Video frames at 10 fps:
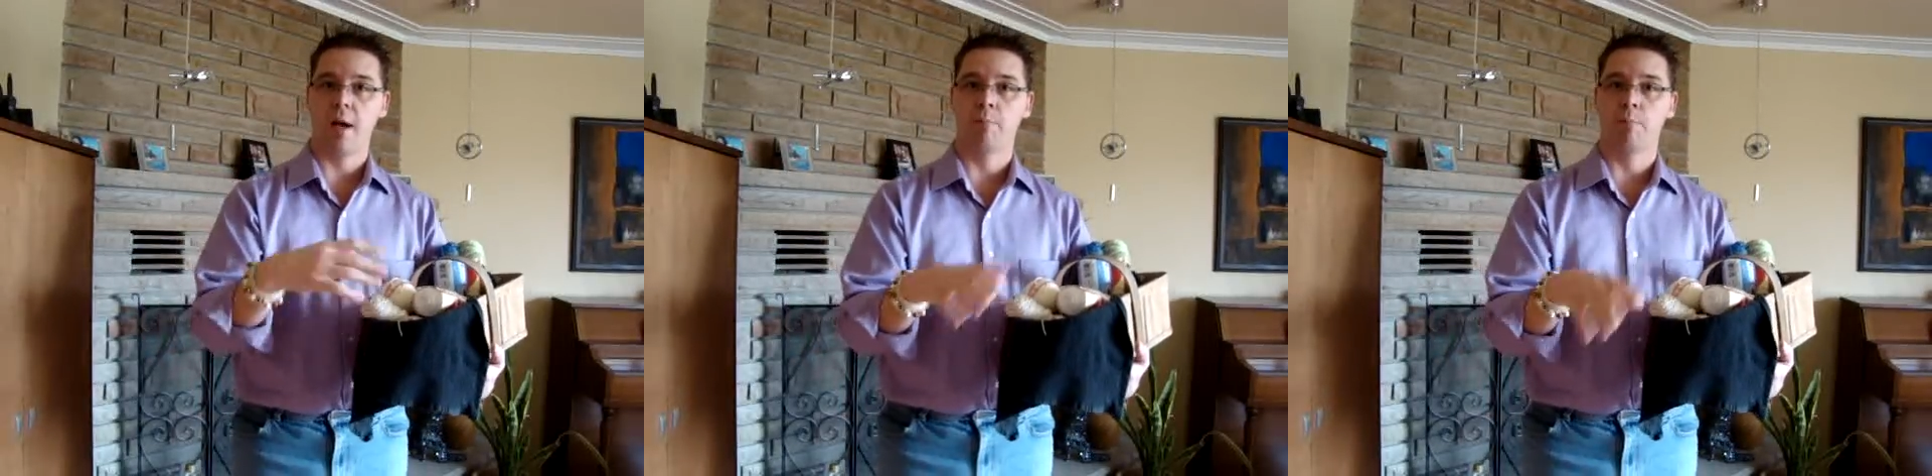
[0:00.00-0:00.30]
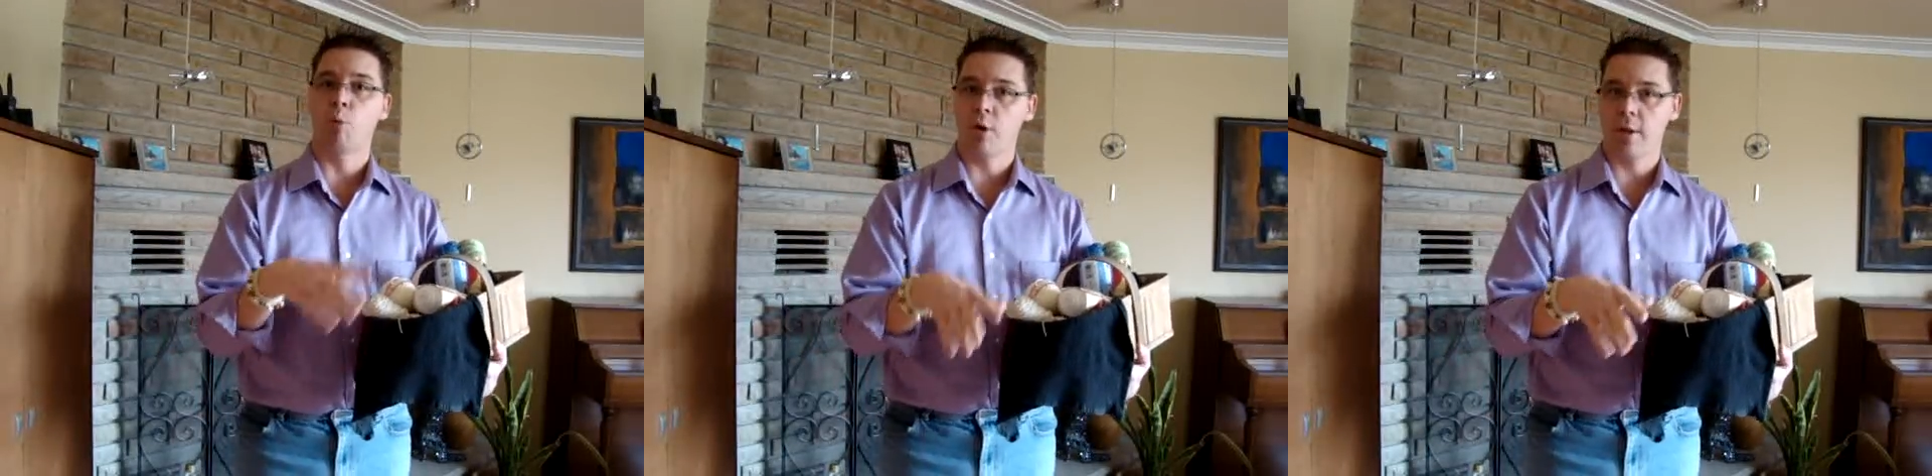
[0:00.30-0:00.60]

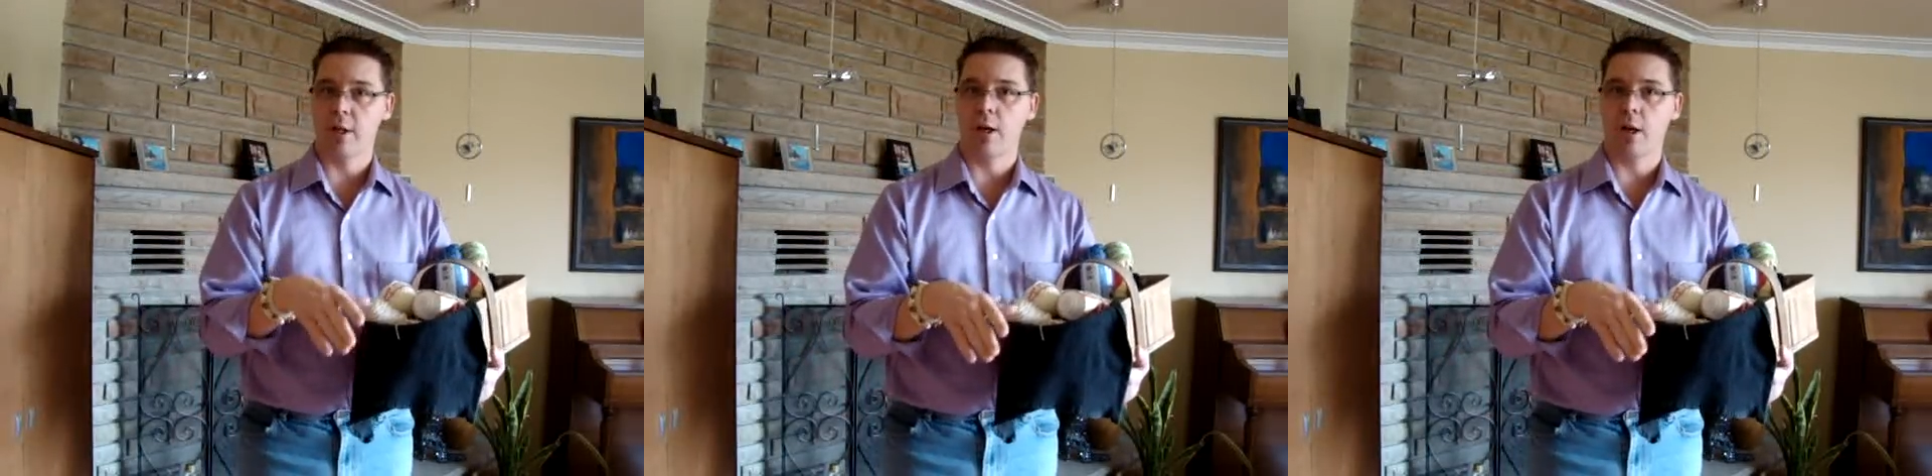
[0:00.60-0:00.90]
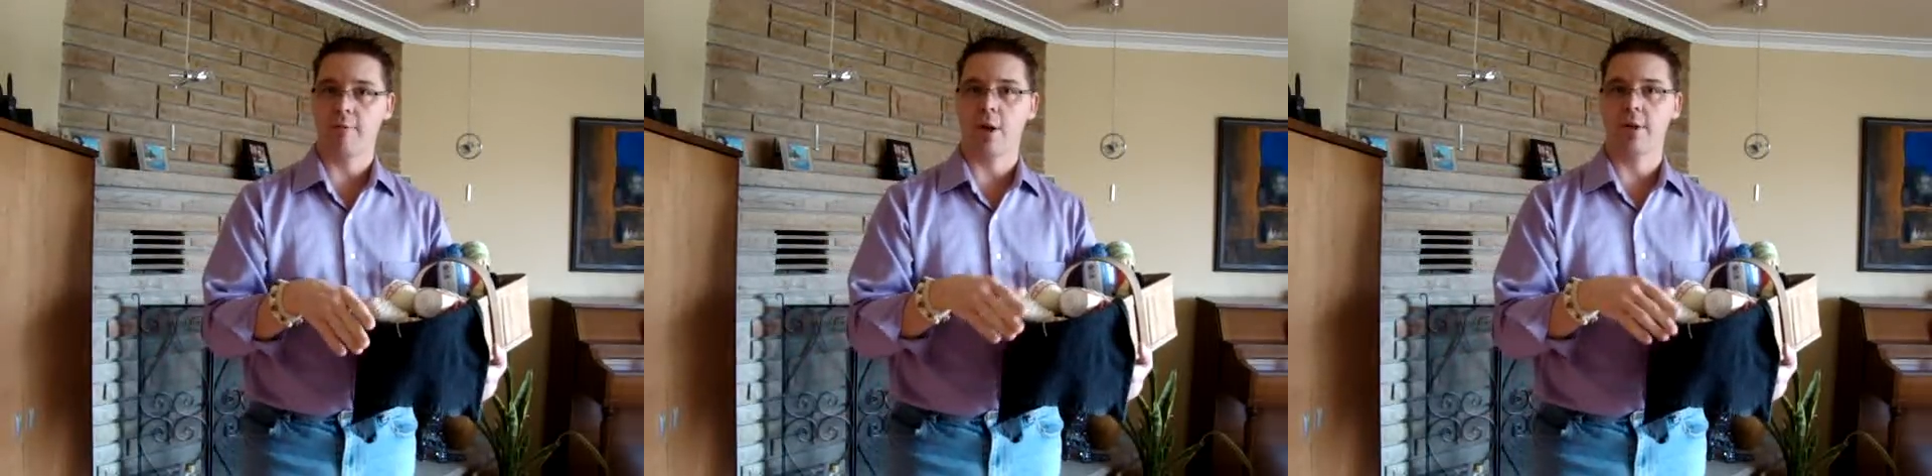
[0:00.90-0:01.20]
have more than
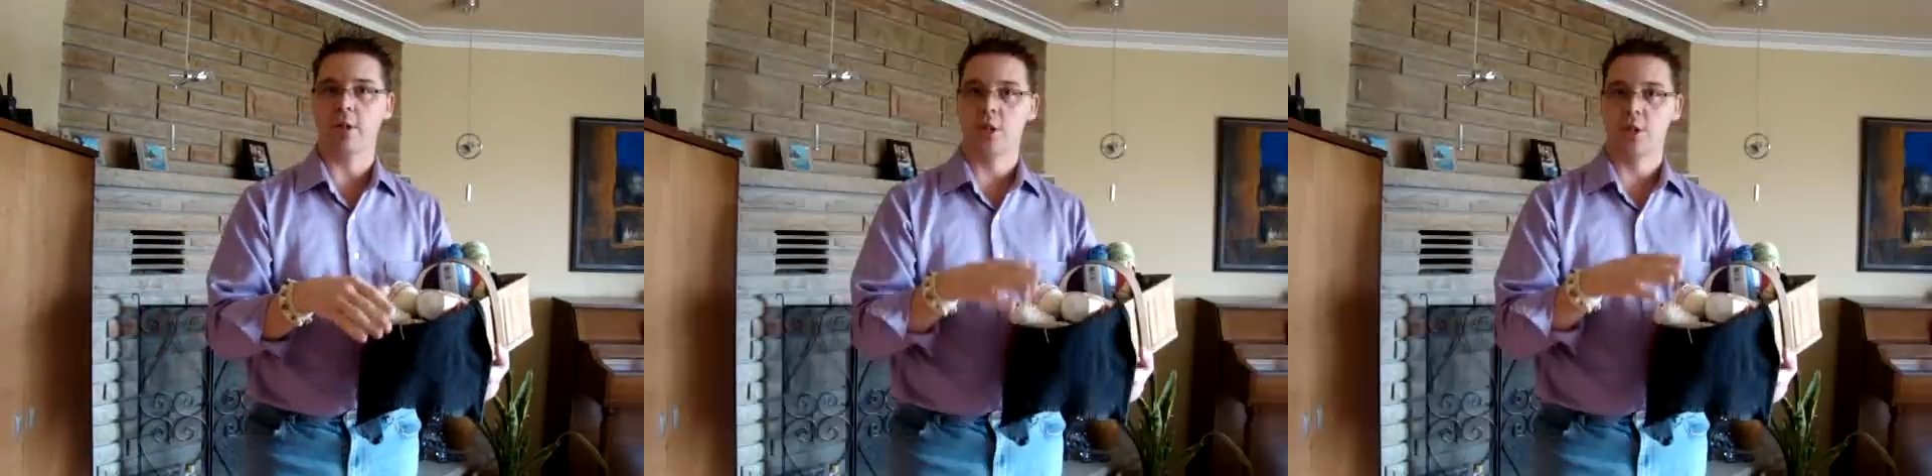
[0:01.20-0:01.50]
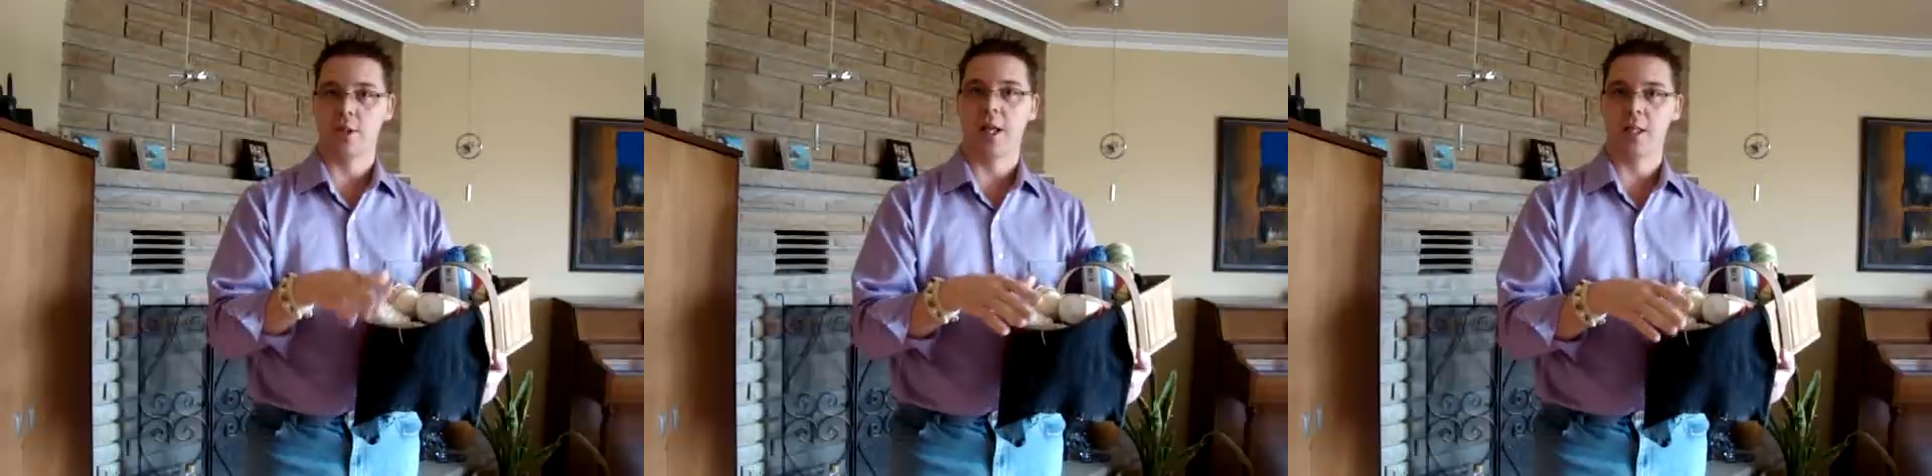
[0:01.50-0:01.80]
enough on there
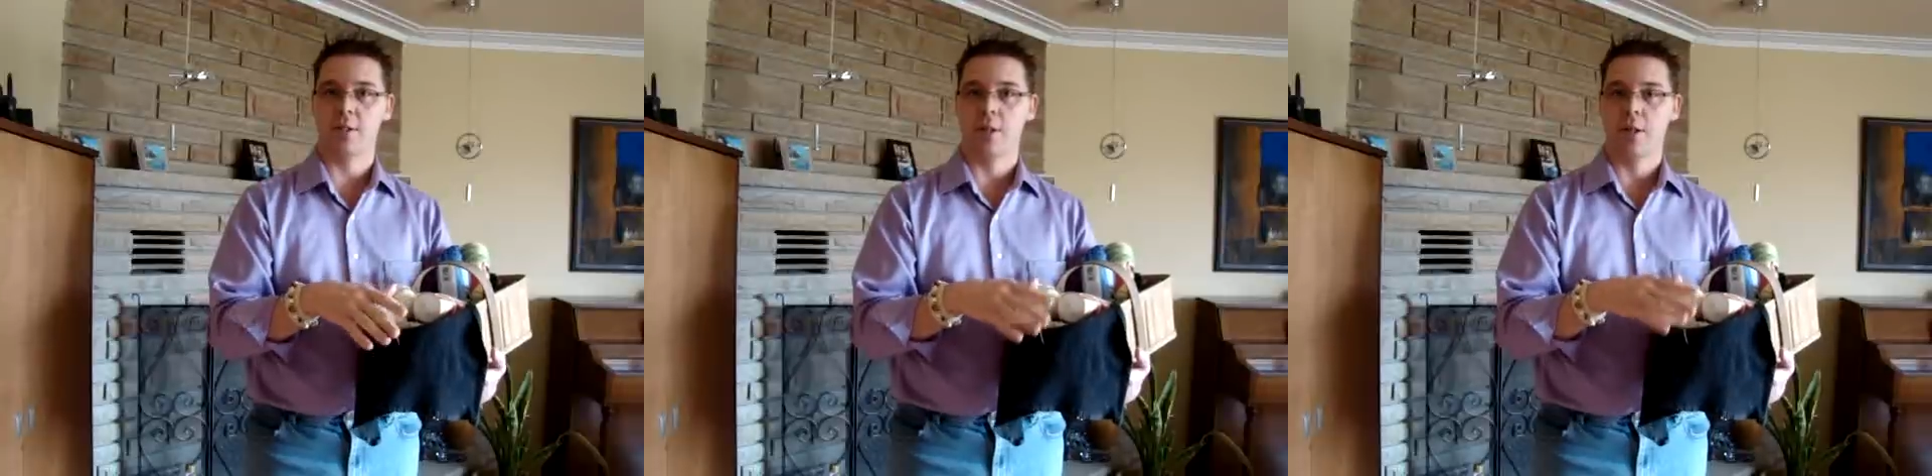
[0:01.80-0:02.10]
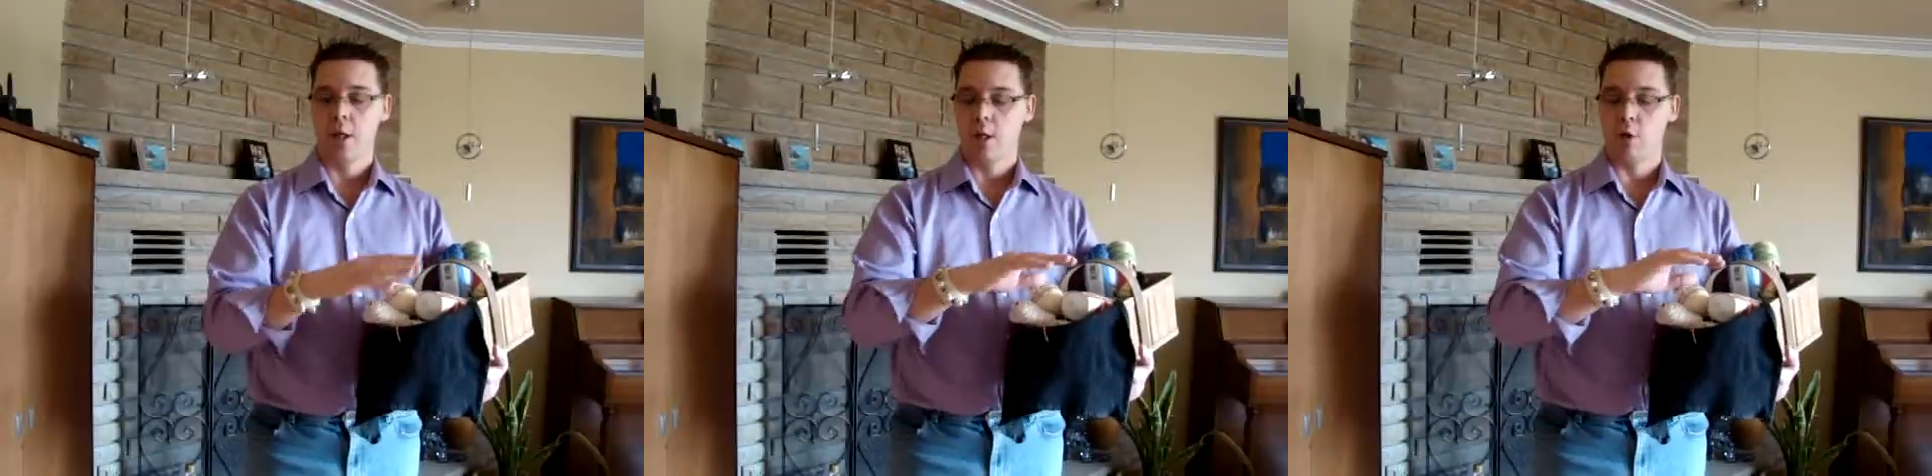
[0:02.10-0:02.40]
just in case